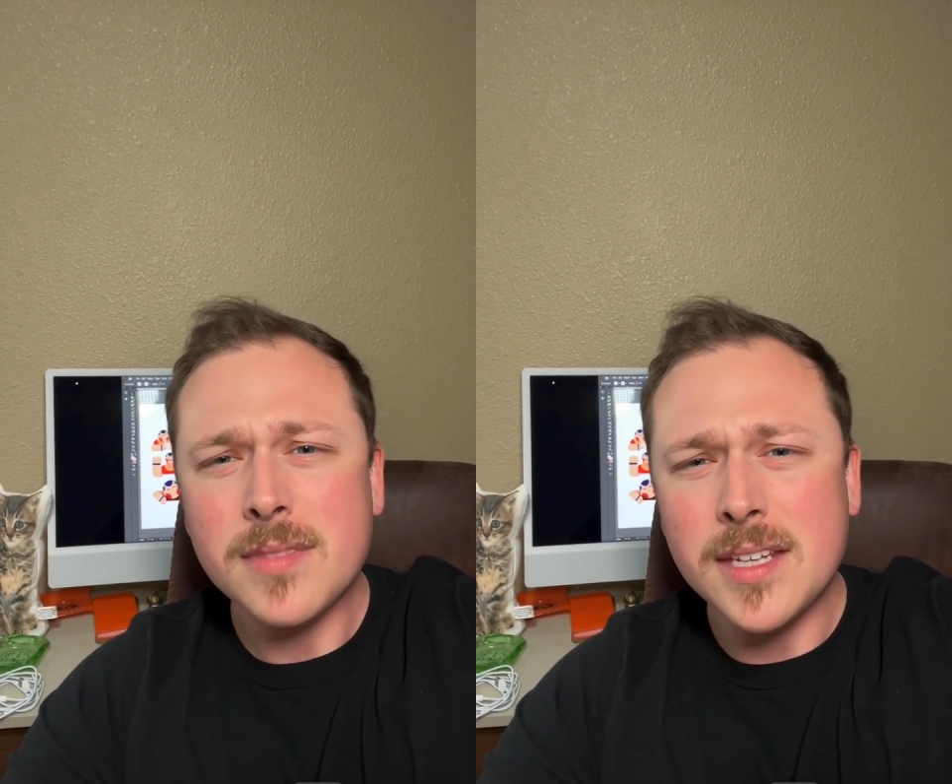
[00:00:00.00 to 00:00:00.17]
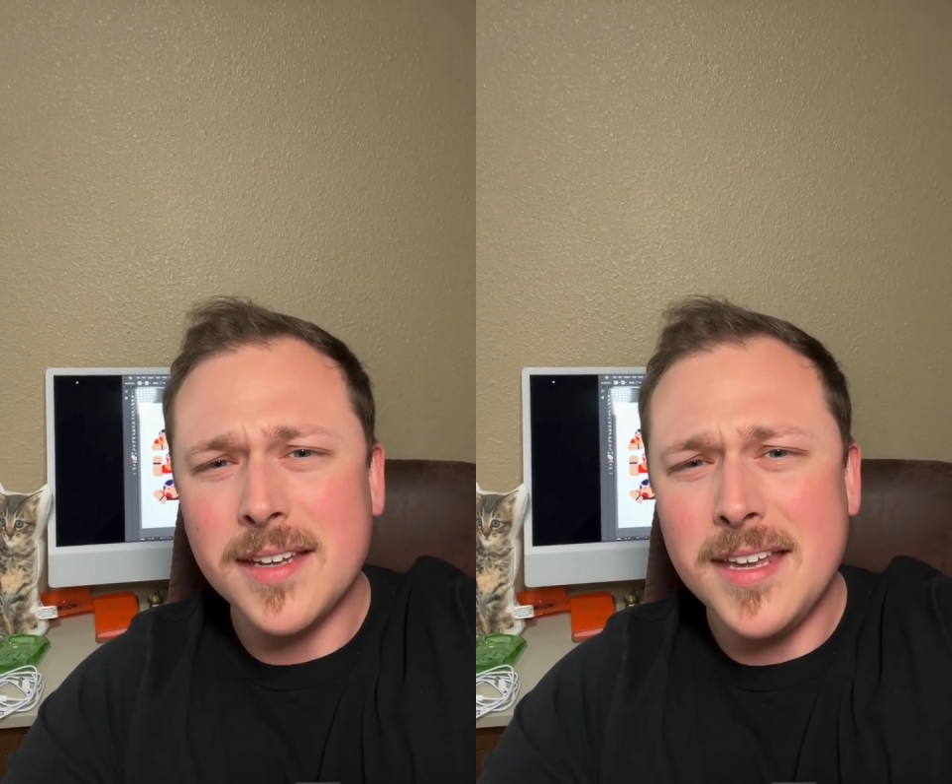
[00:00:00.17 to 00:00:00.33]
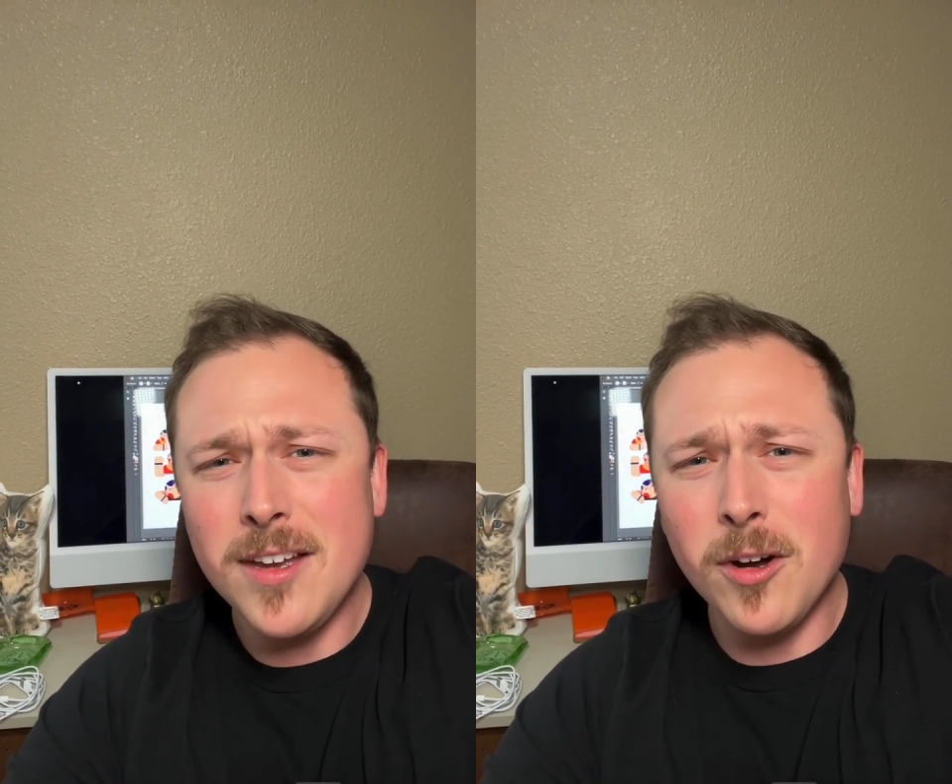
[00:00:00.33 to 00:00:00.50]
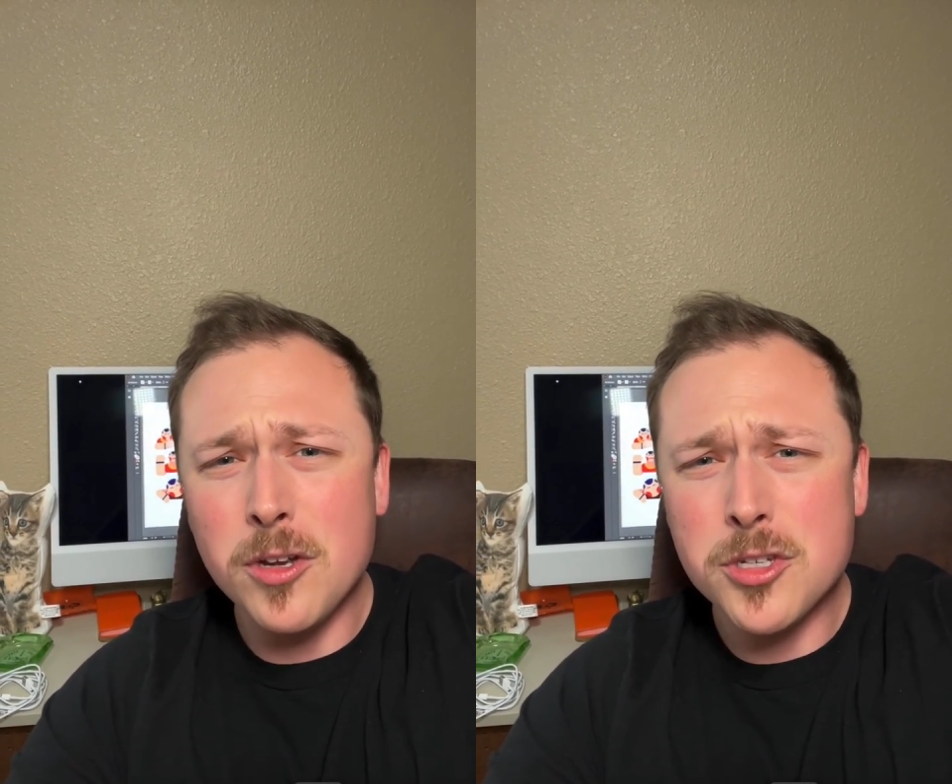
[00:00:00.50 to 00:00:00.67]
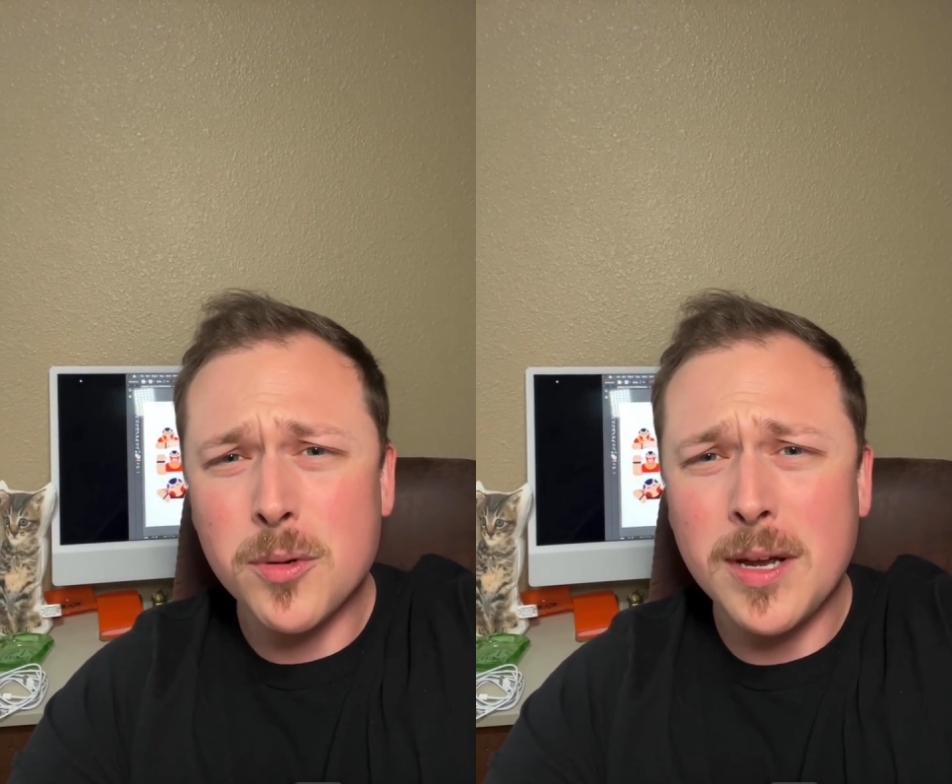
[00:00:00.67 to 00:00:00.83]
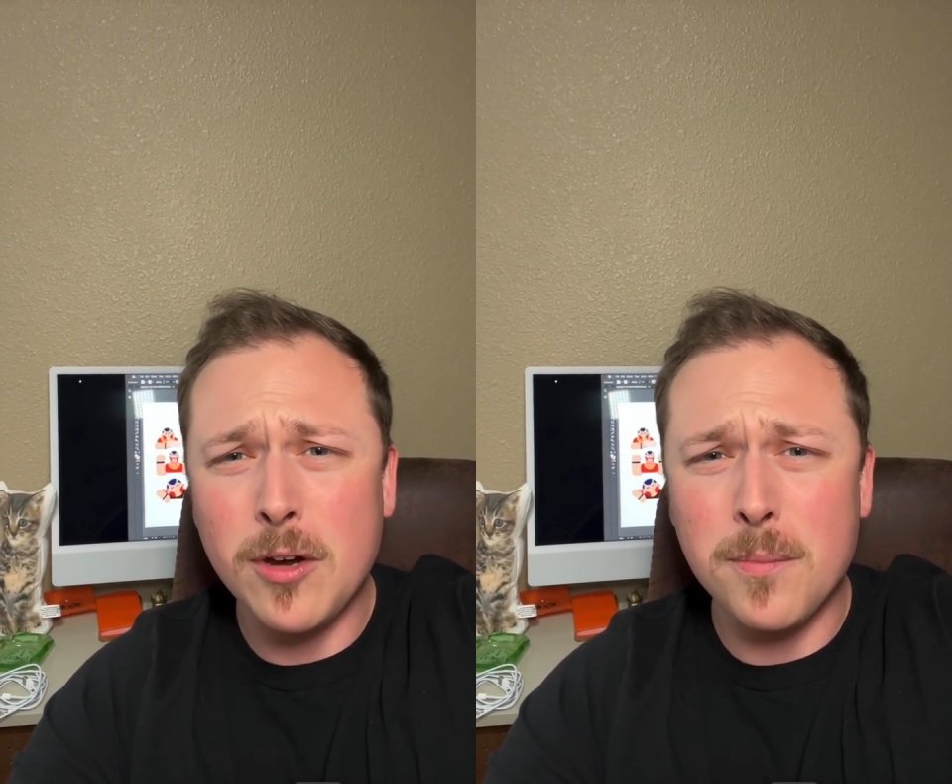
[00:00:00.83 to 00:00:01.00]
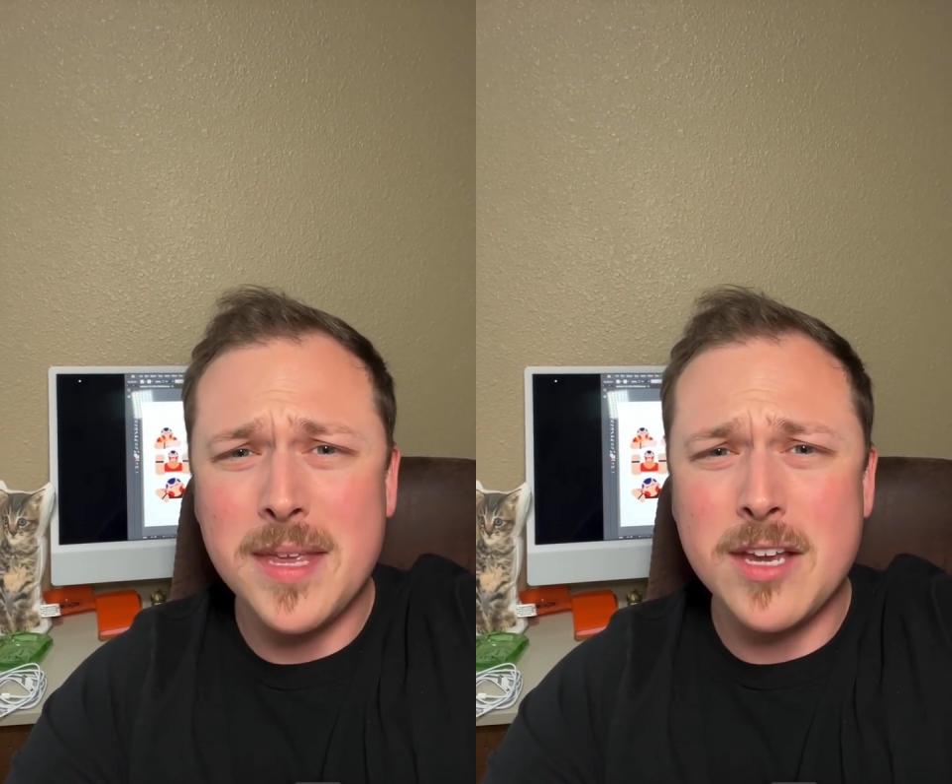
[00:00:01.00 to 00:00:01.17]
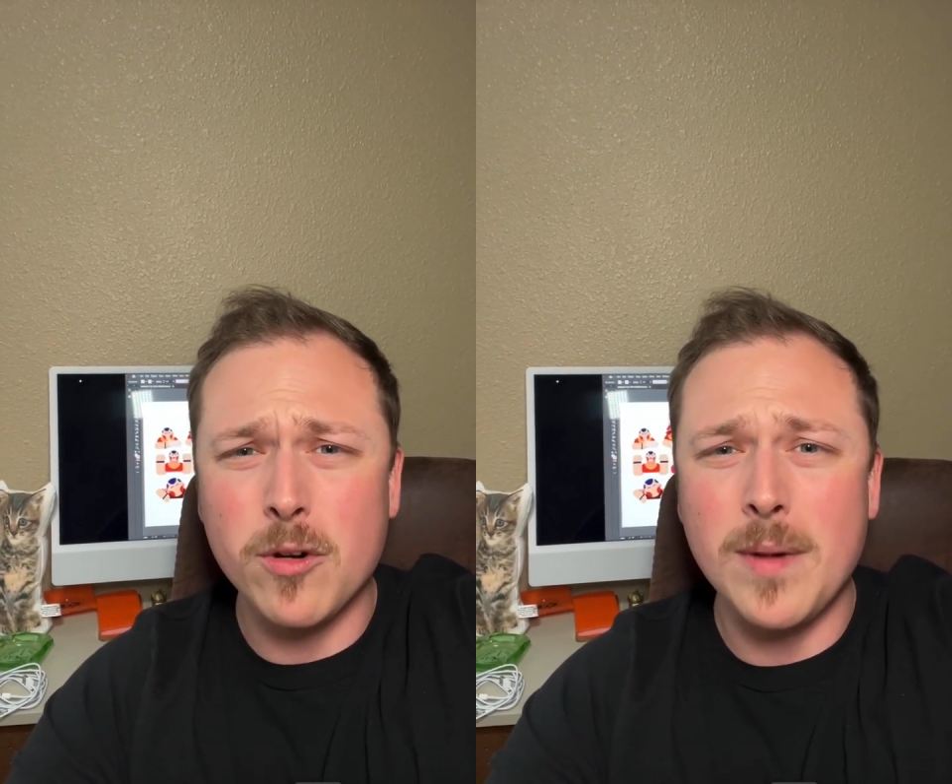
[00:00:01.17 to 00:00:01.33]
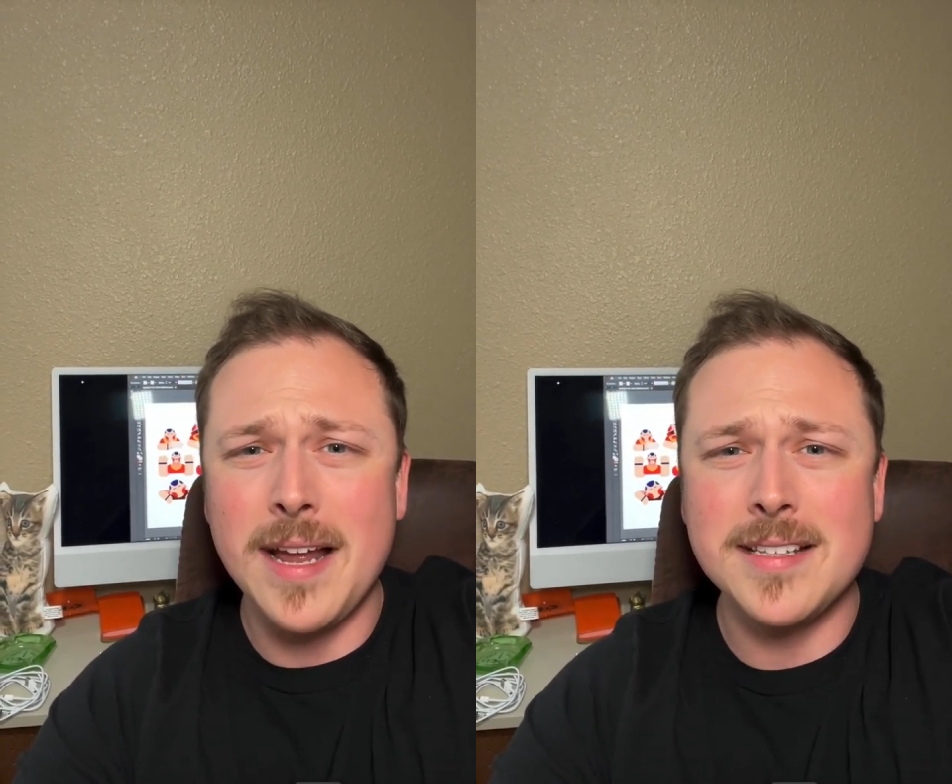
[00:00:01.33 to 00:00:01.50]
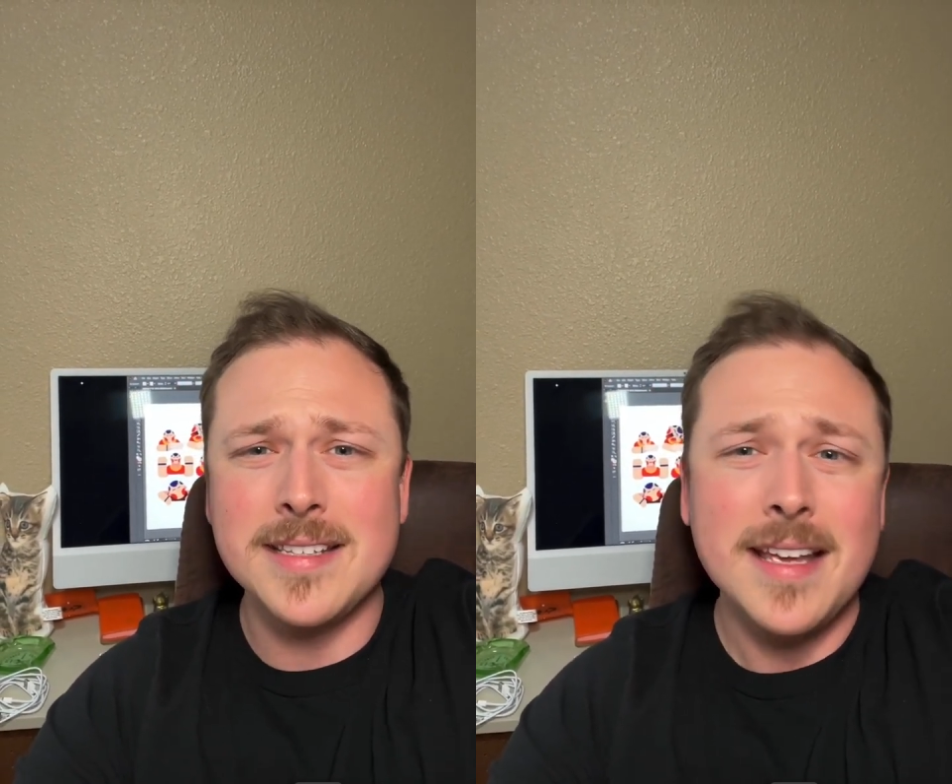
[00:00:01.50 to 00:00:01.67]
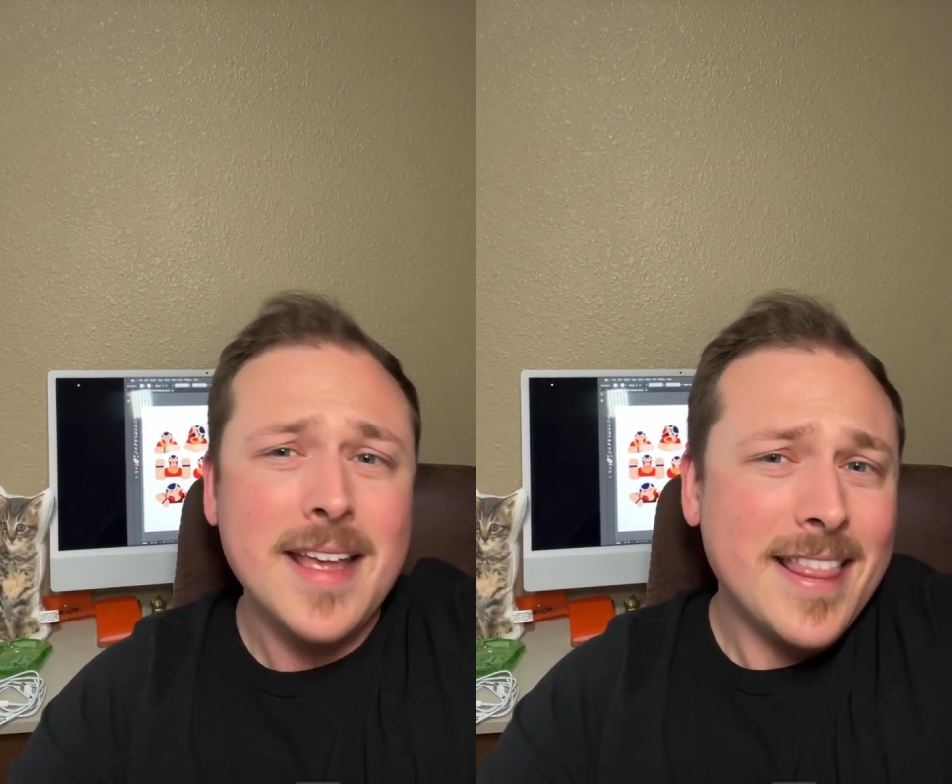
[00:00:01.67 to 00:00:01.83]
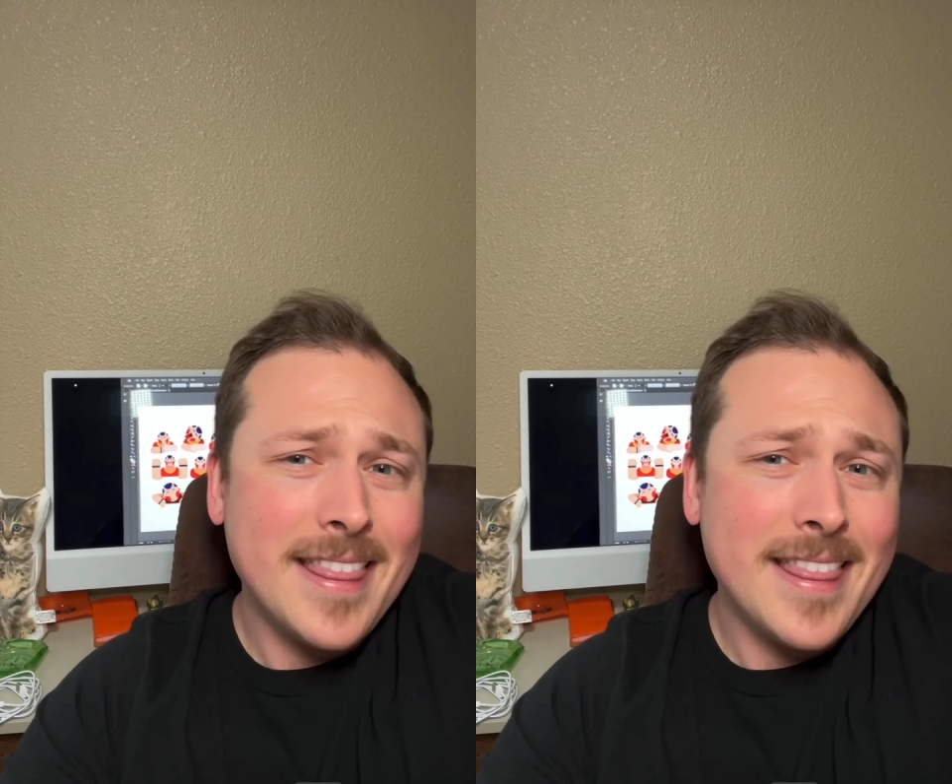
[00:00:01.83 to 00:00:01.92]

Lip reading: He also helped me correct